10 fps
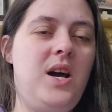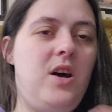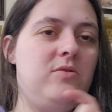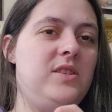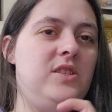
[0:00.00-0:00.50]

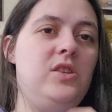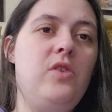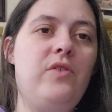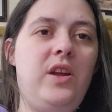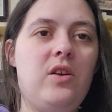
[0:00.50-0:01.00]
let you
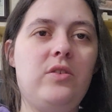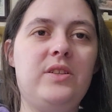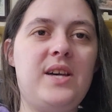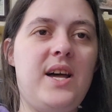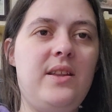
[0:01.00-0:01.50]
know over here on the
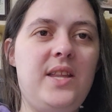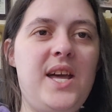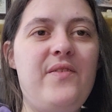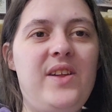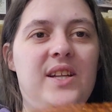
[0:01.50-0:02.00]
side
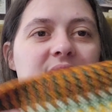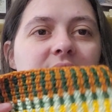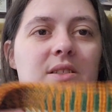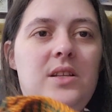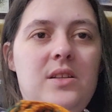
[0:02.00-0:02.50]
if it
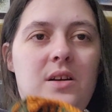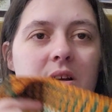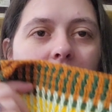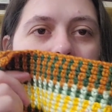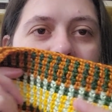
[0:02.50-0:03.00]
is.
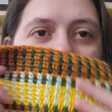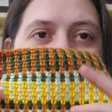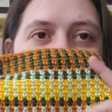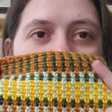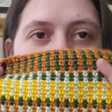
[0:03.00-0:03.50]
This
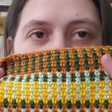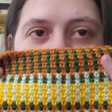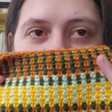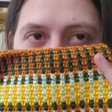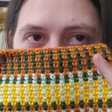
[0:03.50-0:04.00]
right here is
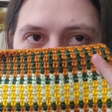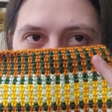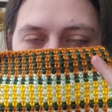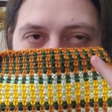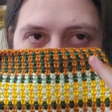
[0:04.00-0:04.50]
14
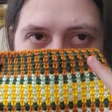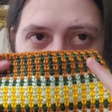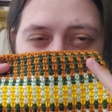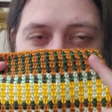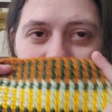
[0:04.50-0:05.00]

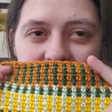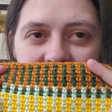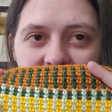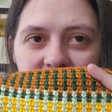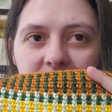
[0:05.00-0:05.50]

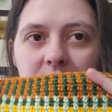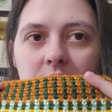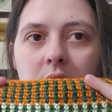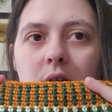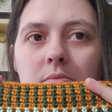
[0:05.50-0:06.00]
days
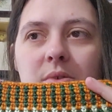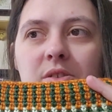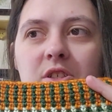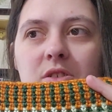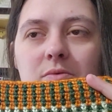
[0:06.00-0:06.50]

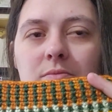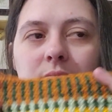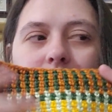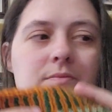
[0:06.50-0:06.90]
in June.